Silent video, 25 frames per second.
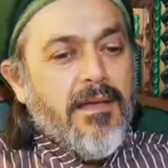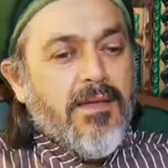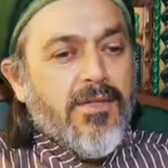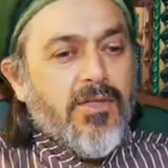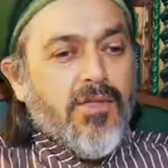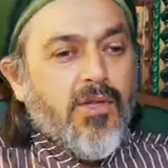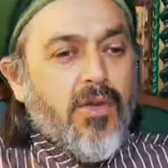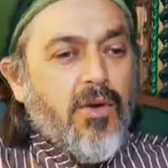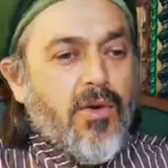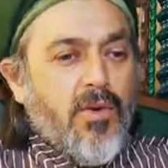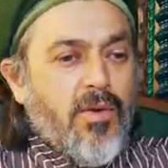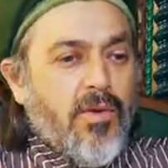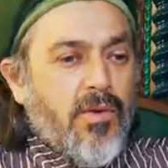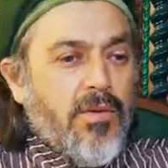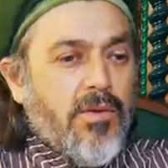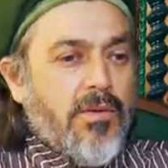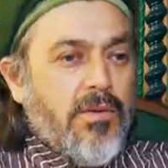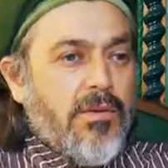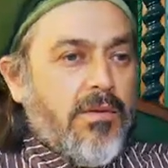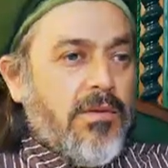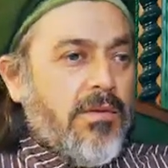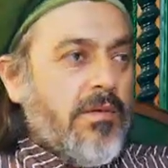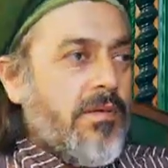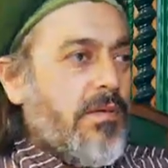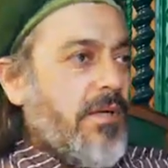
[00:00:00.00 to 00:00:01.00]

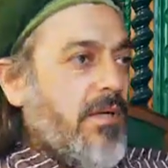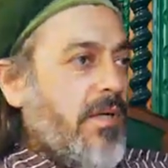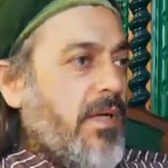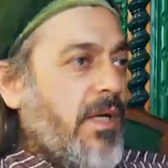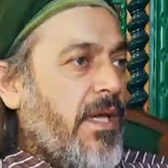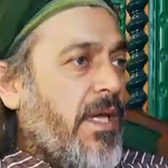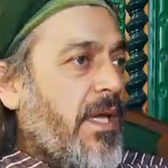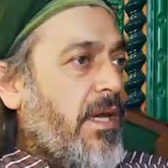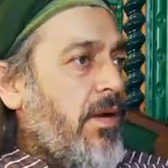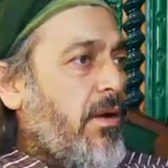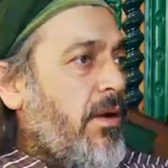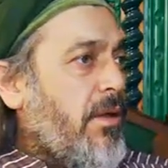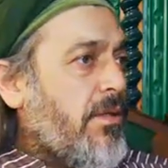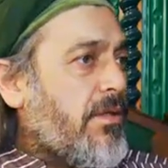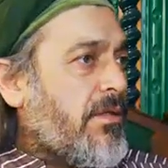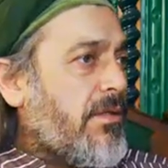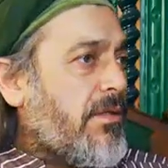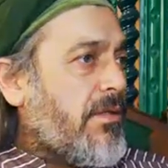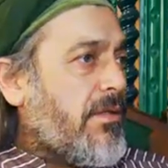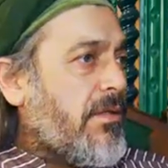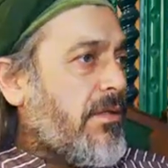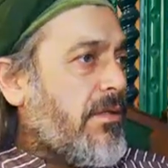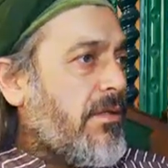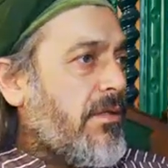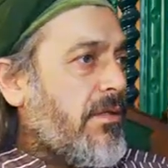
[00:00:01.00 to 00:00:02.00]
So he
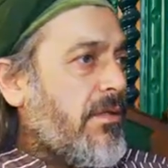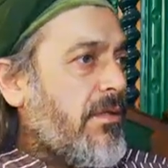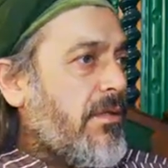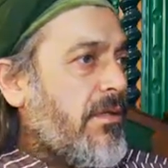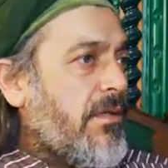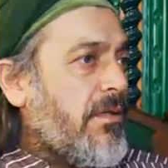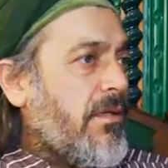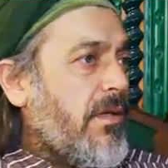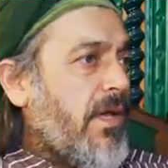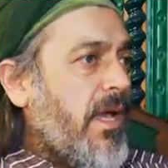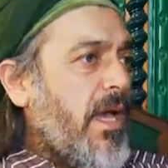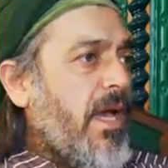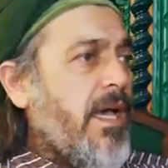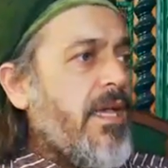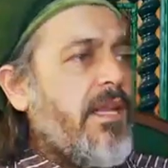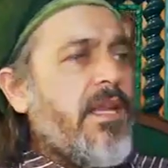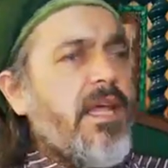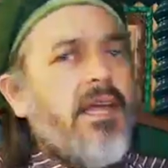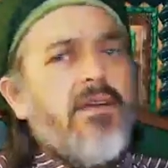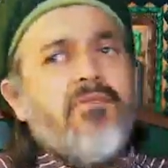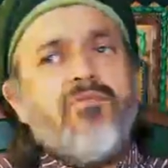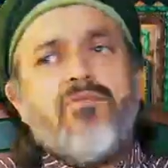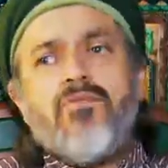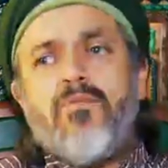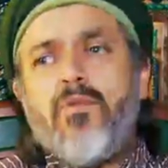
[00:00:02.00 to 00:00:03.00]
lost, and
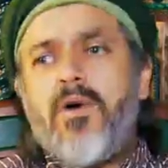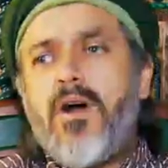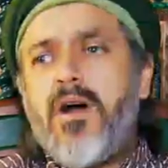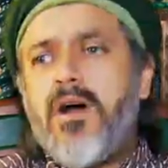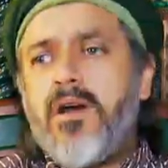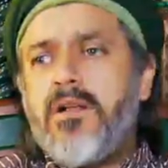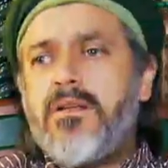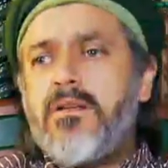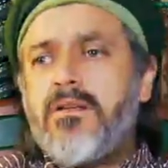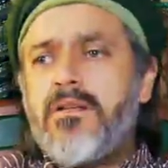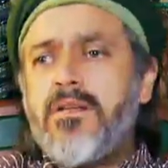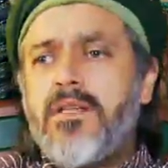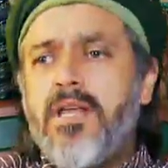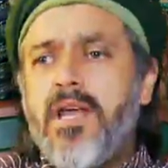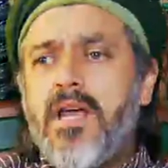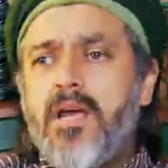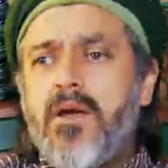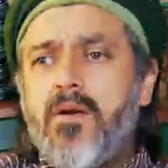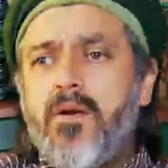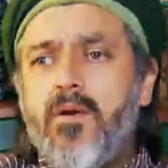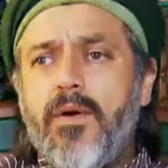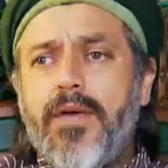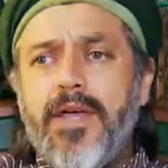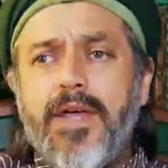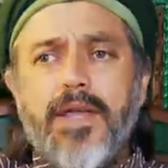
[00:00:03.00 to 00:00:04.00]
everyone they are
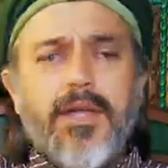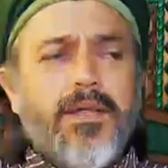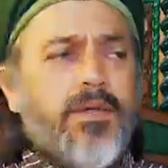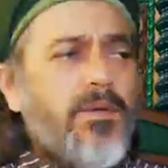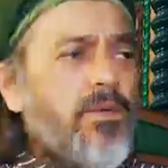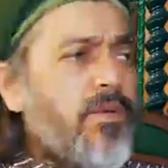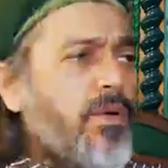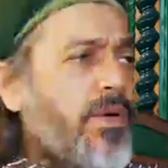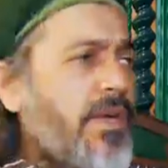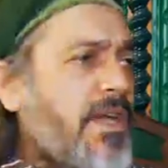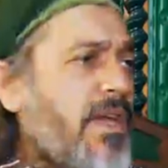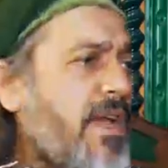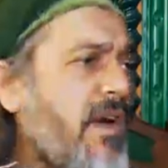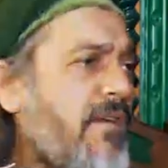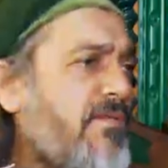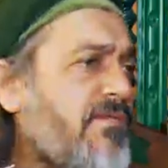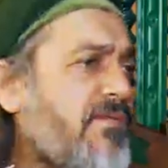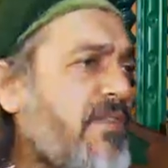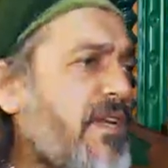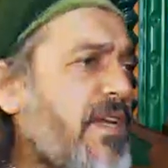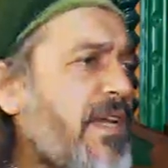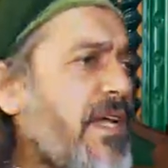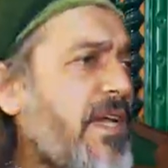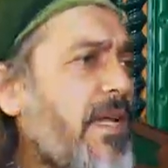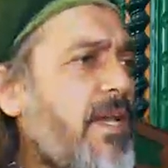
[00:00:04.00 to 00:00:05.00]
going looking
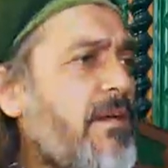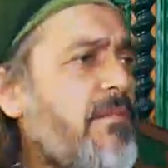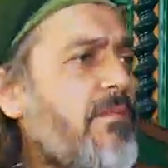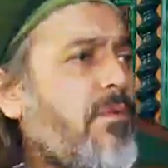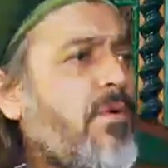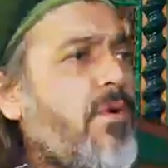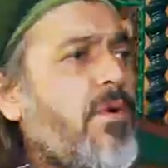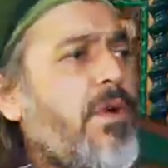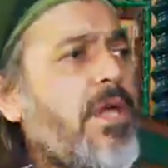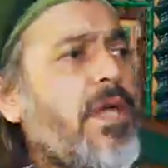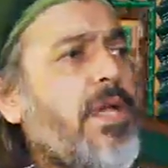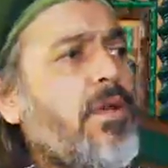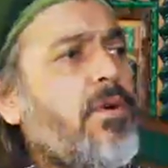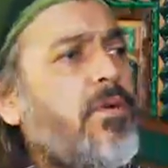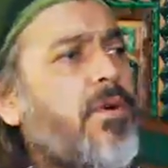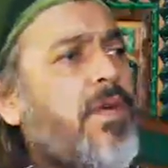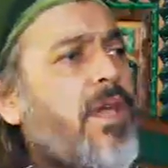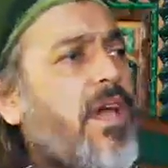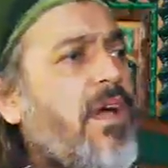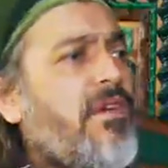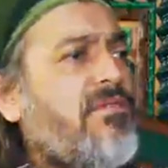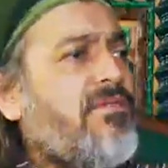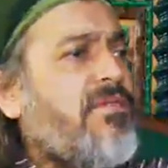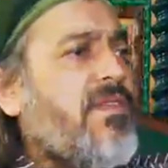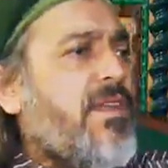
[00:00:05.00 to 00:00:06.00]
after him,
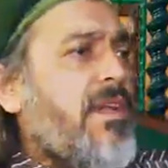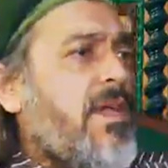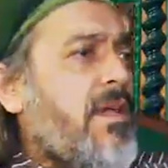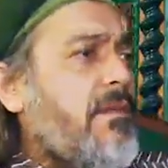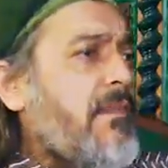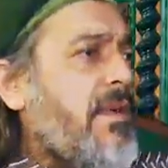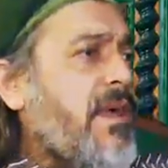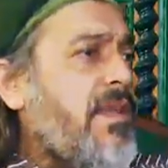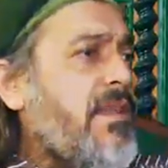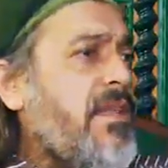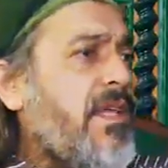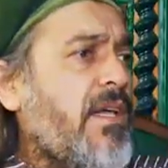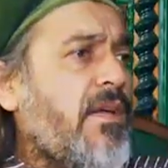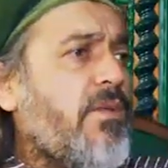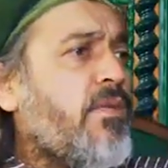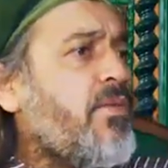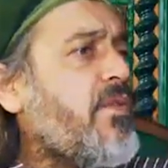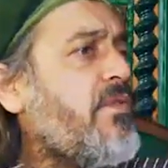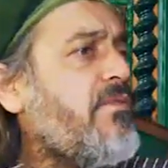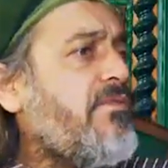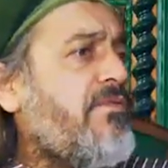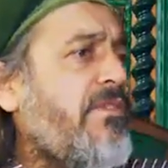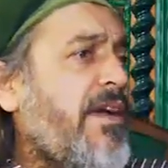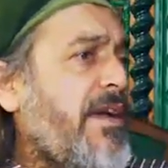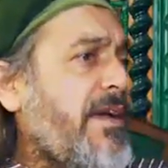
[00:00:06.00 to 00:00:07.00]
and they
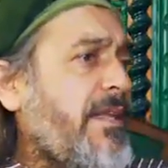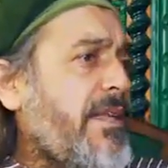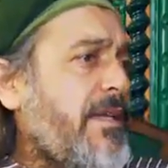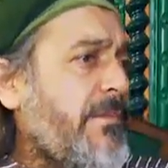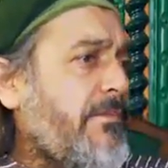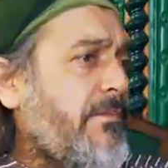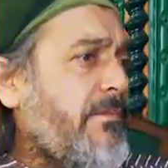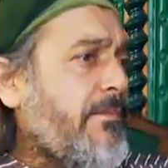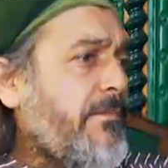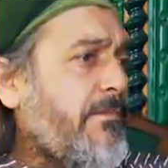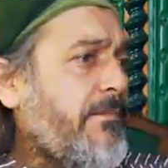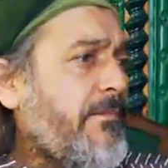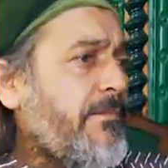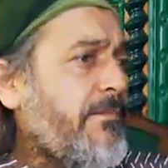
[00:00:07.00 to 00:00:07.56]
couldn't find him.